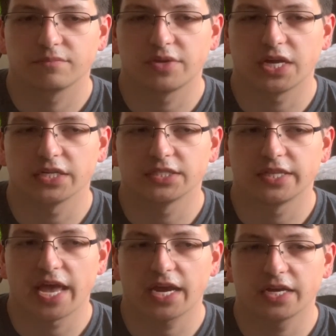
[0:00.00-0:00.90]
because
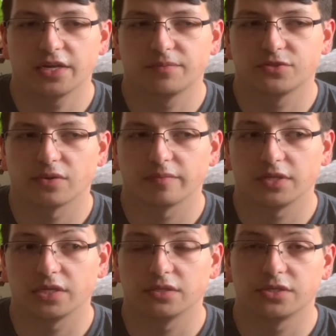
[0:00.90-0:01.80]
that can absorb a
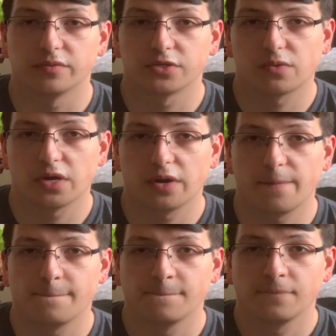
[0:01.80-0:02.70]
little too much water.
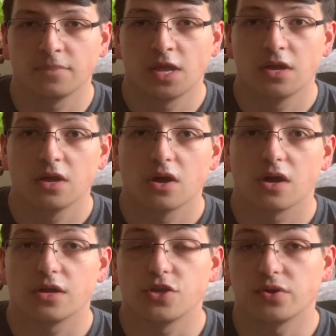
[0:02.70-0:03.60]

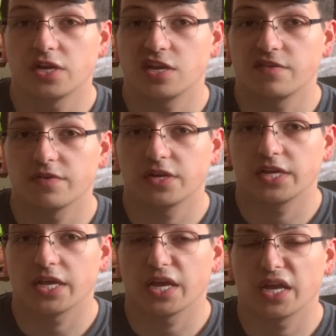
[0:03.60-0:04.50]
You can even
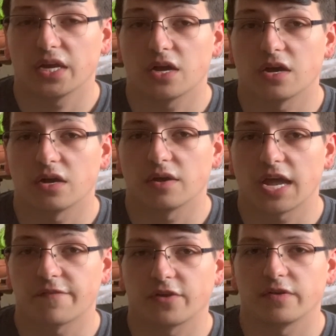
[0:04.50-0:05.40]
get
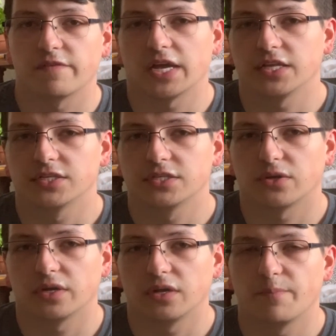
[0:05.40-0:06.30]
African violet
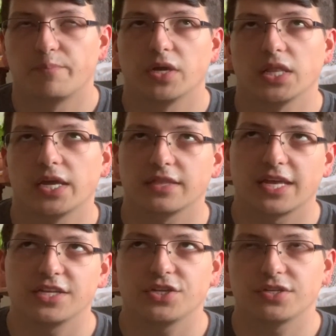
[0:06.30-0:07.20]
soil, but like
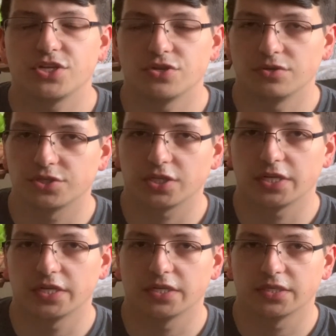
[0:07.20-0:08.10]
that
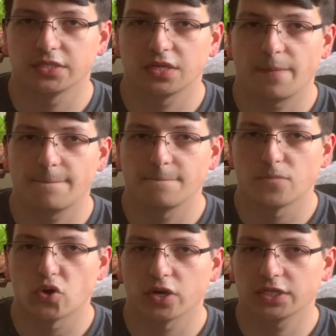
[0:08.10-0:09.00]
usually is
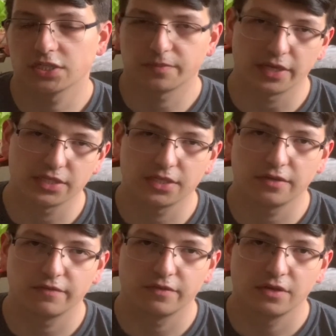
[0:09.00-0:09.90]
more expensive.